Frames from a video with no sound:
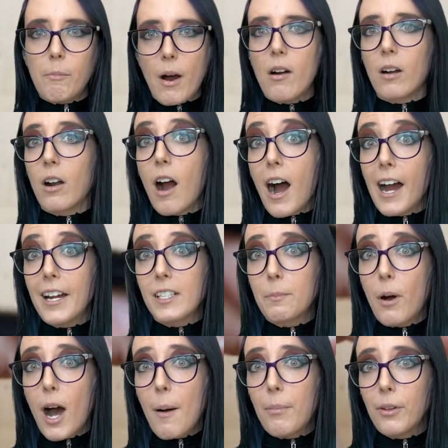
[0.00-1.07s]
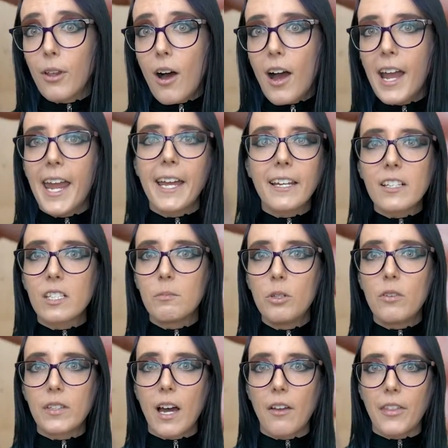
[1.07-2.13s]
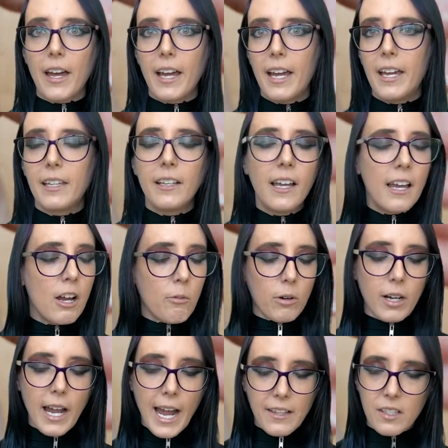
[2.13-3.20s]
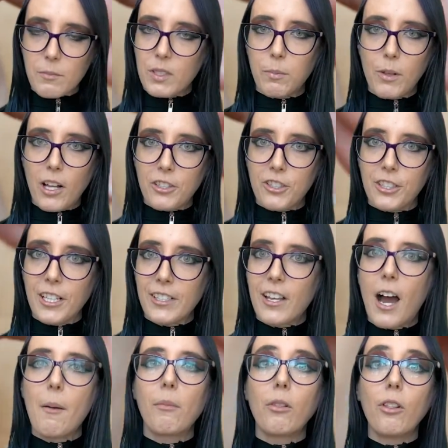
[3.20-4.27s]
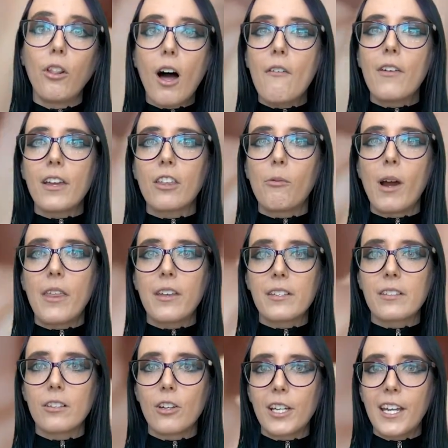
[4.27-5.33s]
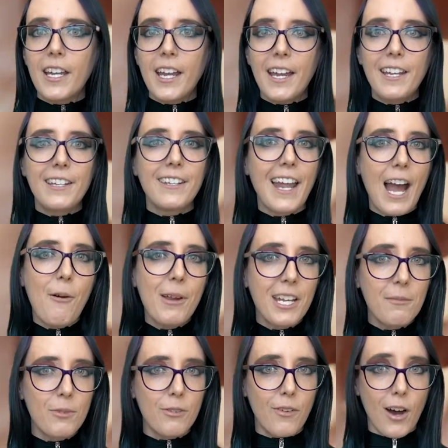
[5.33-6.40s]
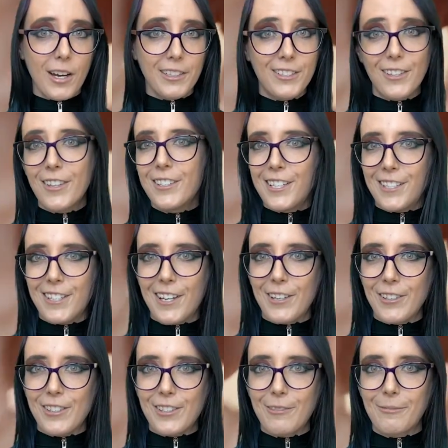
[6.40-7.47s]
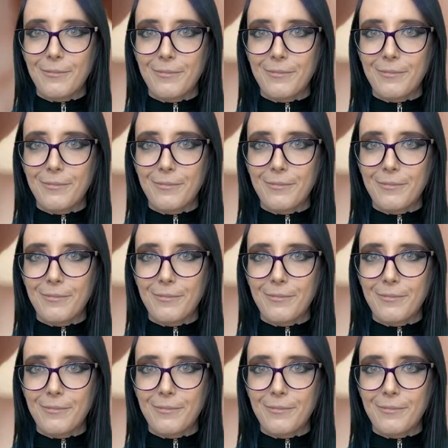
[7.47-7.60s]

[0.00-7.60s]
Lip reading: her eyes pop a lot, and it smooths out that head where it had some splotchiness. I'm loving the way this is looking, and now we can move on to the details.